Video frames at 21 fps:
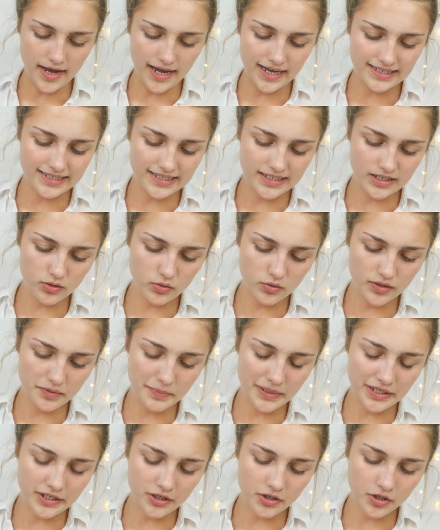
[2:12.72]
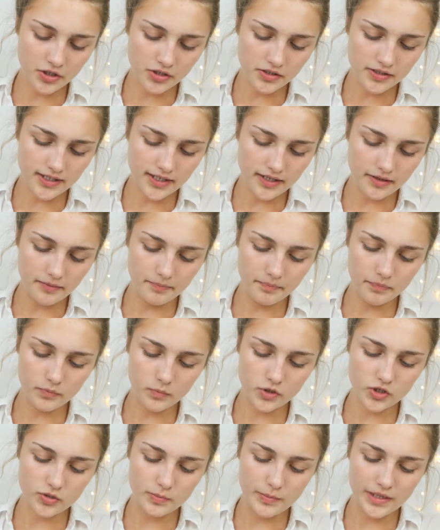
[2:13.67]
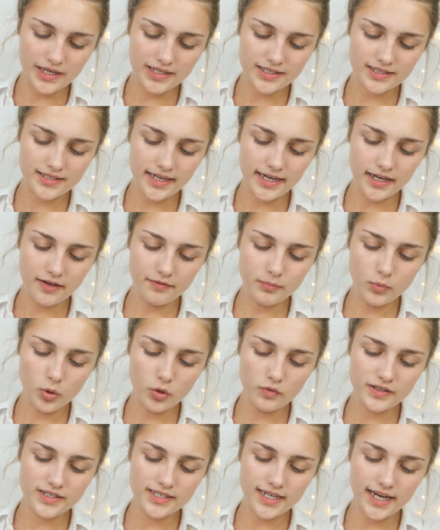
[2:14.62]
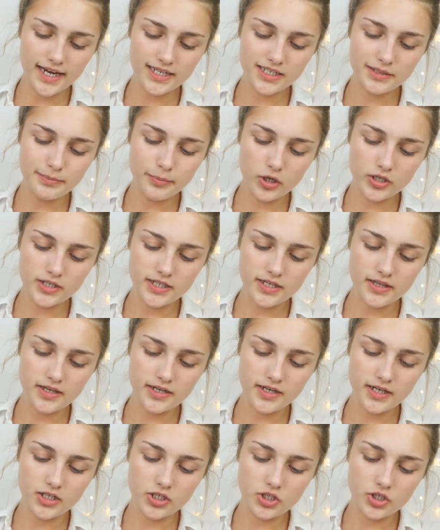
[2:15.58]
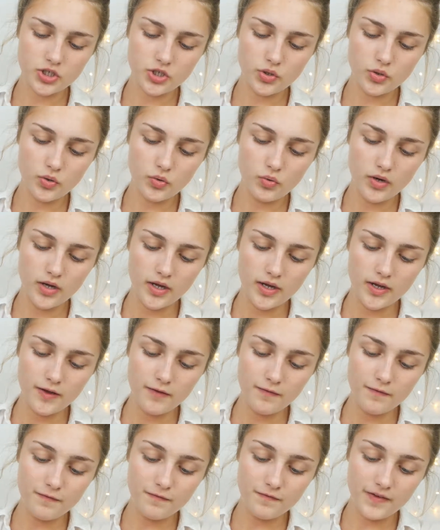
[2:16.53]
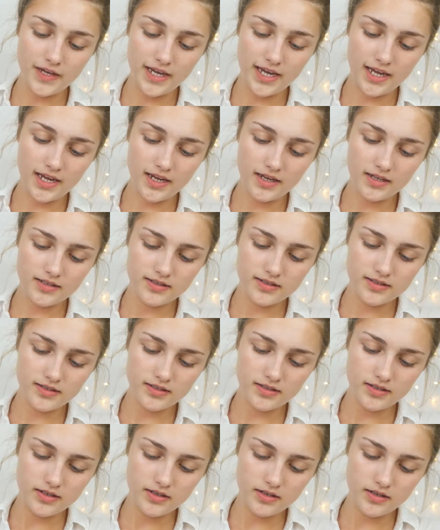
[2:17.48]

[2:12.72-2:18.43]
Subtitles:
As you know, I've been on holiday, which means I have more of a tanned body than I do face.